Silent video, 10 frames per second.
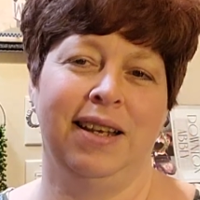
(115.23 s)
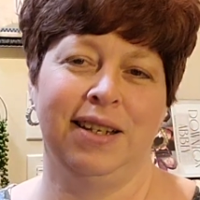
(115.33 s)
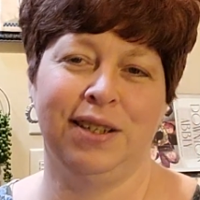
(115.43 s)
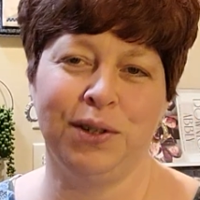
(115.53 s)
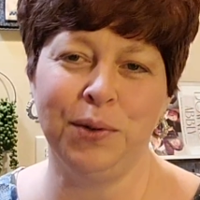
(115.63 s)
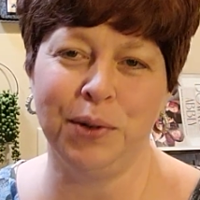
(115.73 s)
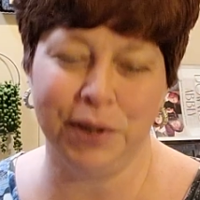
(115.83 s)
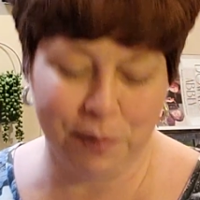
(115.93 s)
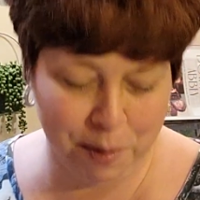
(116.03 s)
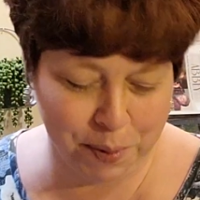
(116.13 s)
stool
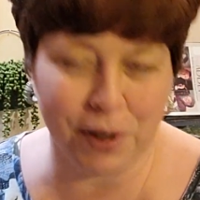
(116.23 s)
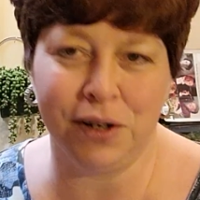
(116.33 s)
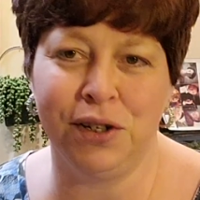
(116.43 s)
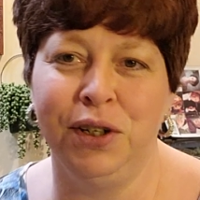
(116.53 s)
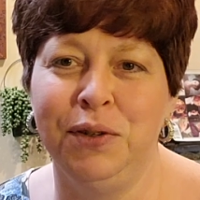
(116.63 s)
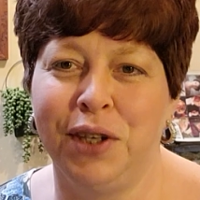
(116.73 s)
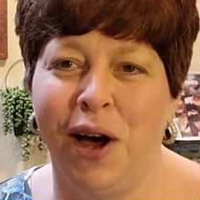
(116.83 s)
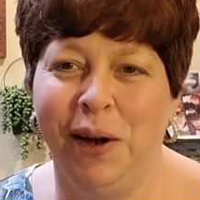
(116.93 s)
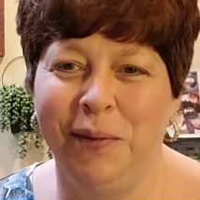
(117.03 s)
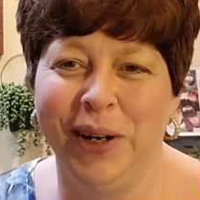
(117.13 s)
that we put our shoes
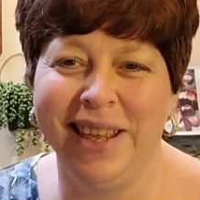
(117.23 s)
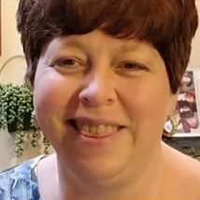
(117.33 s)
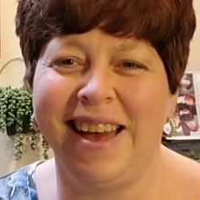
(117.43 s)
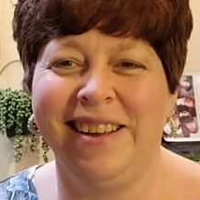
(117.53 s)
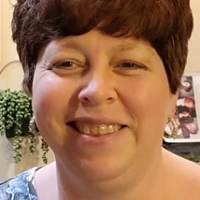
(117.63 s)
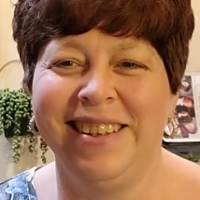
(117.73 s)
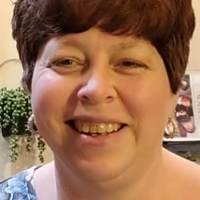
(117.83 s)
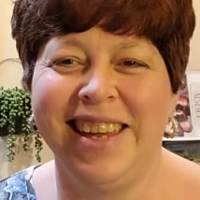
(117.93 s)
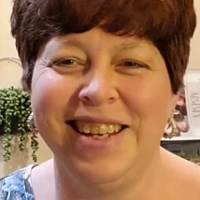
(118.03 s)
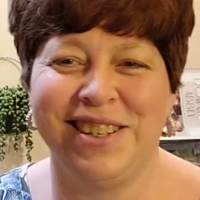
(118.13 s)
on with out in the
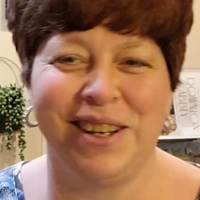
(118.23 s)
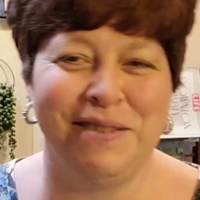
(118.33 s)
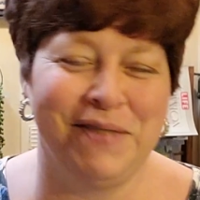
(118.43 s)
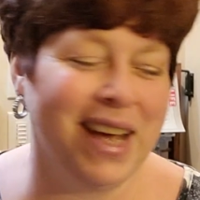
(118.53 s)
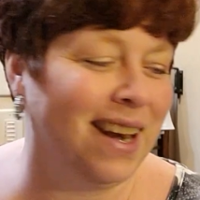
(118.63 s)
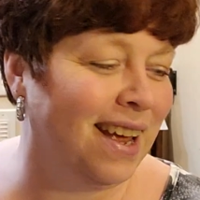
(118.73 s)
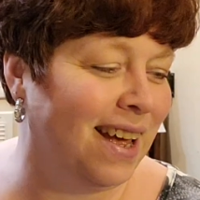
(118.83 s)
kitchen. But